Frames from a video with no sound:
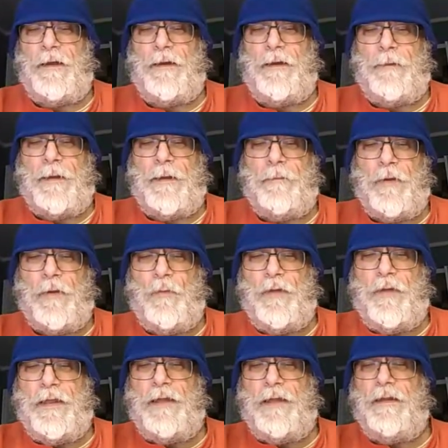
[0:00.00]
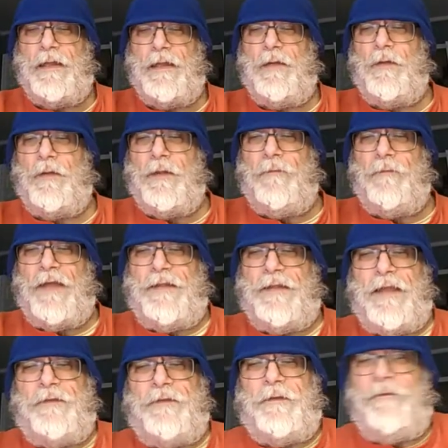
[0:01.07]
uh in you know in the
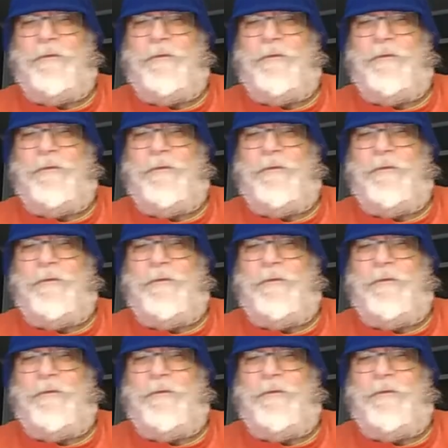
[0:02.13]
Fantastic